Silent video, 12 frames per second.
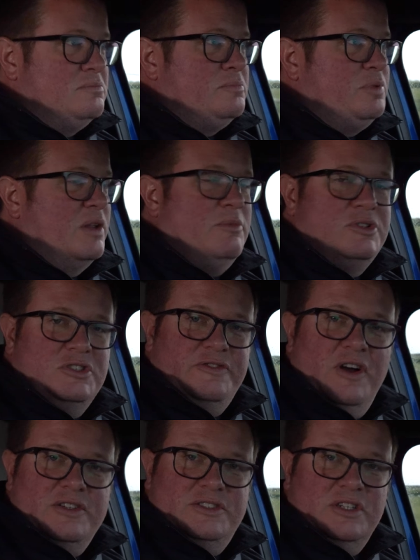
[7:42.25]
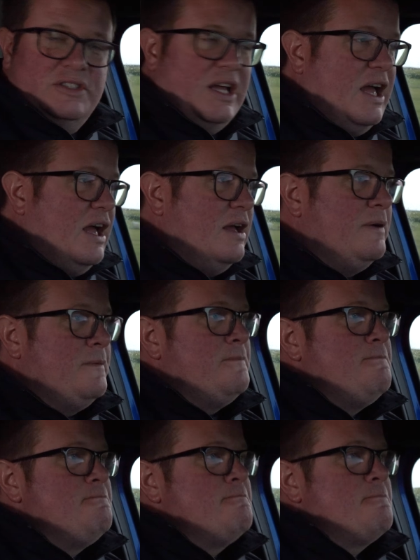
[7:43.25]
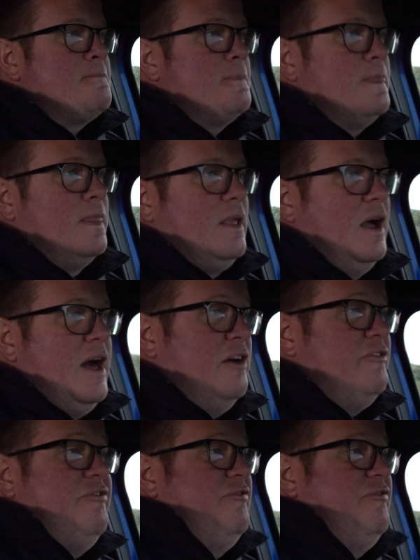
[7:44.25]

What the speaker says: pretty much as fast as I dare, and I